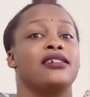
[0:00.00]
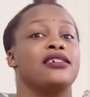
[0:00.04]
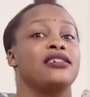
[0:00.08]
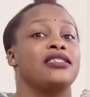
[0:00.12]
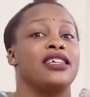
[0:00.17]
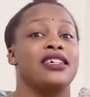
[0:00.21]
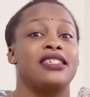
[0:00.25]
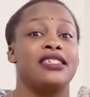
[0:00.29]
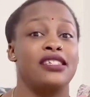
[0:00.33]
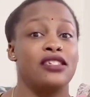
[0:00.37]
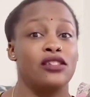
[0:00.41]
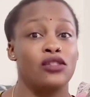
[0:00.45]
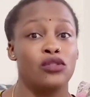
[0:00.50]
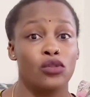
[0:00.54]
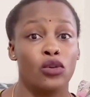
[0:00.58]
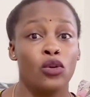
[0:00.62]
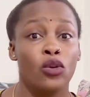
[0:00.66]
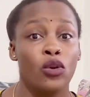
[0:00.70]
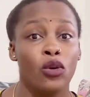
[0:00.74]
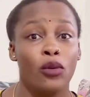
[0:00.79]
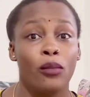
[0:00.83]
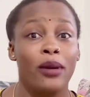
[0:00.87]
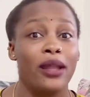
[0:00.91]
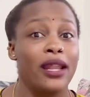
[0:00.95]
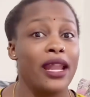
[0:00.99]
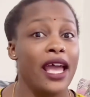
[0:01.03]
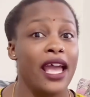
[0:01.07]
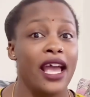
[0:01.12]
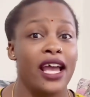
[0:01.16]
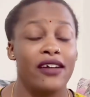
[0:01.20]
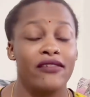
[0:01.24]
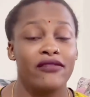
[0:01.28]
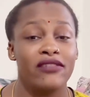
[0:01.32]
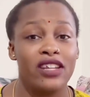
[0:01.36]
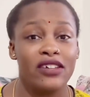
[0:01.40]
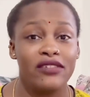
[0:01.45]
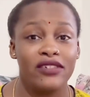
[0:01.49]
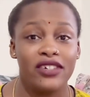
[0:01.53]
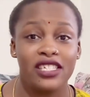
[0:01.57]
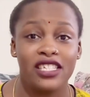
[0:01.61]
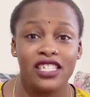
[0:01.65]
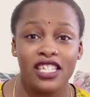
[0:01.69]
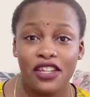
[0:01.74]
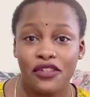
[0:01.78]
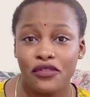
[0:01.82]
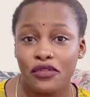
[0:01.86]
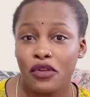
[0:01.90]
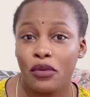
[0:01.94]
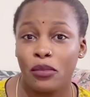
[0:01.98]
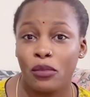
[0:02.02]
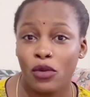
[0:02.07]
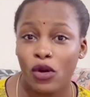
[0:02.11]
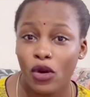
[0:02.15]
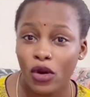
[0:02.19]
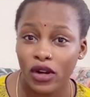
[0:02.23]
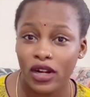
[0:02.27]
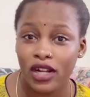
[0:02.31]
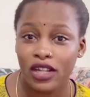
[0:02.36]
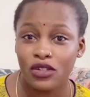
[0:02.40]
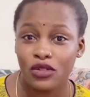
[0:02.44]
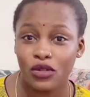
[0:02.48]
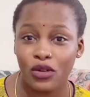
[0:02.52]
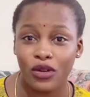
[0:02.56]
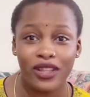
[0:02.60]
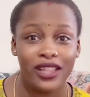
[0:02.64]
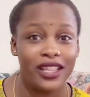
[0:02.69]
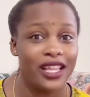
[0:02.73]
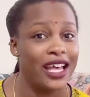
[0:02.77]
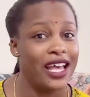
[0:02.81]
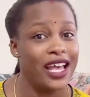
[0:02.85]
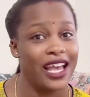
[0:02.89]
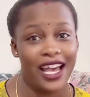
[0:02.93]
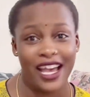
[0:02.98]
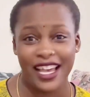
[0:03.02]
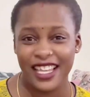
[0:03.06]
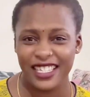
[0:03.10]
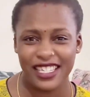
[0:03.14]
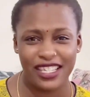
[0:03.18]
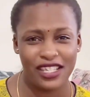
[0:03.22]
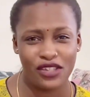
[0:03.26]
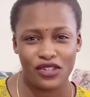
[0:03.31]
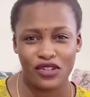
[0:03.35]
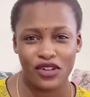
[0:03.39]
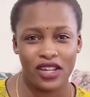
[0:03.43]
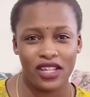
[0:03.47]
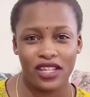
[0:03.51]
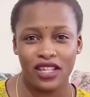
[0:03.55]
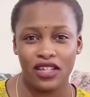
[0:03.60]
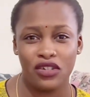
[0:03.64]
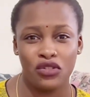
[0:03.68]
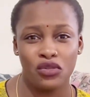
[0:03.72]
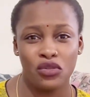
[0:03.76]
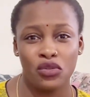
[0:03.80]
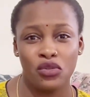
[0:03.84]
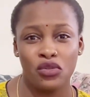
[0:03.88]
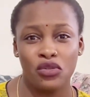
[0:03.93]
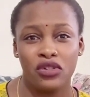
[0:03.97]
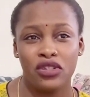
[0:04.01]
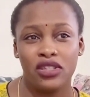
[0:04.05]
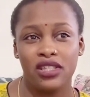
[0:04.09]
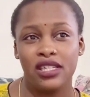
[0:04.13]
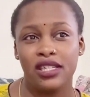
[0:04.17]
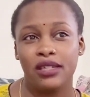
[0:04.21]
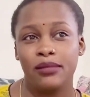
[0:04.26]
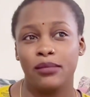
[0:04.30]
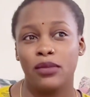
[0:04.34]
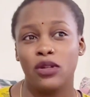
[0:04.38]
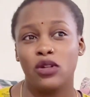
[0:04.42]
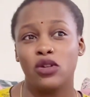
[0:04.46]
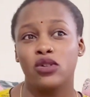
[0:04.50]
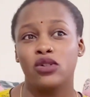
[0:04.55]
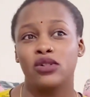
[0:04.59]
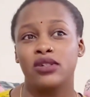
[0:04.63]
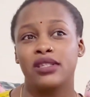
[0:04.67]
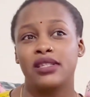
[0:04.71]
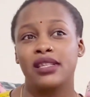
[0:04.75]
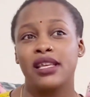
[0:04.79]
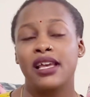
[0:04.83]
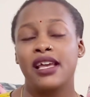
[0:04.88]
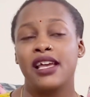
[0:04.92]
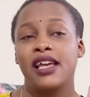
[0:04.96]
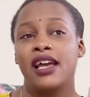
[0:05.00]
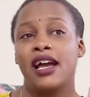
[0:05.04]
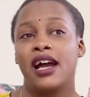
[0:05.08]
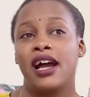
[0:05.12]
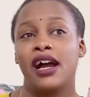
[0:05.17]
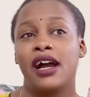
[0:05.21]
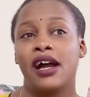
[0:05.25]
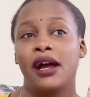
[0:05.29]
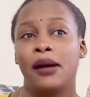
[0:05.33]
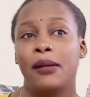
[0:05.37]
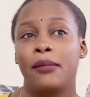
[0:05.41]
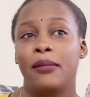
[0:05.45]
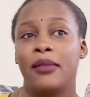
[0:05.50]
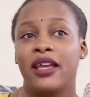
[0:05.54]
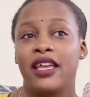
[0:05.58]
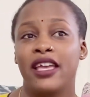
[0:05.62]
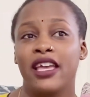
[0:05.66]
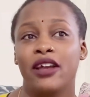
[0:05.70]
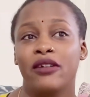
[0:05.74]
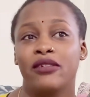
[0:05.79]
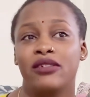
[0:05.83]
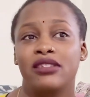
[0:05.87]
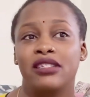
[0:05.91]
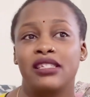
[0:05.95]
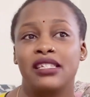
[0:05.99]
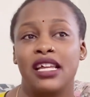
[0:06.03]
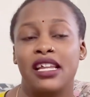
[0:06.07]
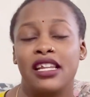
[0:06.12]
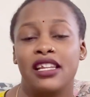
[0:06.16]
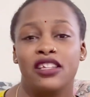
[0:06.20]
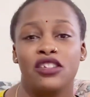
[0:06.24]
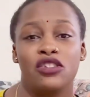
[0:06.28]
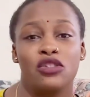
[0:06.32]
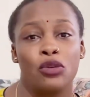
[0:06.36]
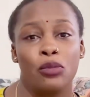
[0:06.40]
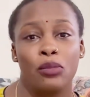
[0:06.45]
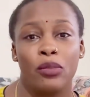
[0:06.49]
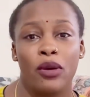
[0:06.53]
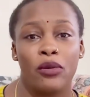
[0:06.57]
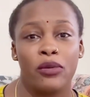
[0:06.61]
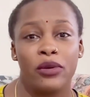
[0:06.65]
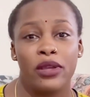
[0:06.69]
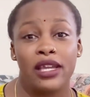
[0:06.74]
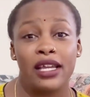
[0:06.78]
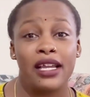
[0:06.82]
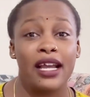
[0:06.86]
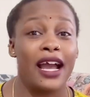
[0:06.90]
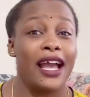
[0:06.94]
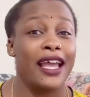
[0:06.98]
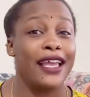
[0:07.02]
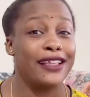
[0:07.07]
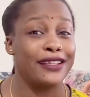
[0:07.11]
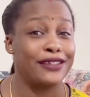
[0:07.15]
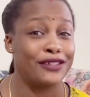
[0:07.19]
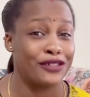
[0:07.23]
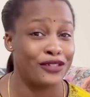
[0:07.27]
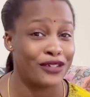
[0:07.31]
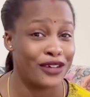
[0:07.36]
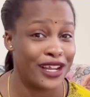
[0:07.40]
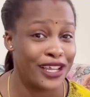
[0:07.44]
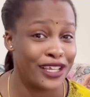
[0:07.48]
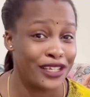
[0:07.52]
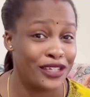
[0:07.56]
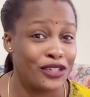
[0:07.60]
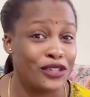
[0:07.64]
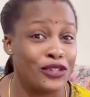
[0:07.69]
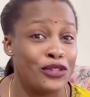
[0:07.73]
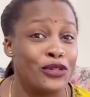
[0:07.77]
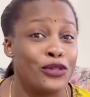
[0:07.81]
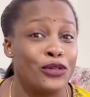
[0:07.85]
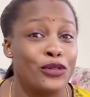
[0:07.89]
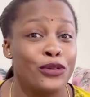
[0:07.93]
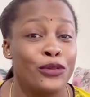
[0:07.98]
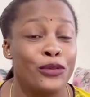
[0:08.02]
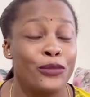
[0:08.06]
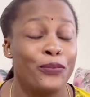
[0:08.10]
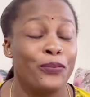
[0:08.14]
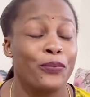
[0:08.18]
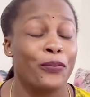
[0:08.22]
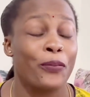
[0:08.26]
that is all. But I have never changed from coconut oil. I just tried the Do Grow thing because my hair was turning super weak. I tried to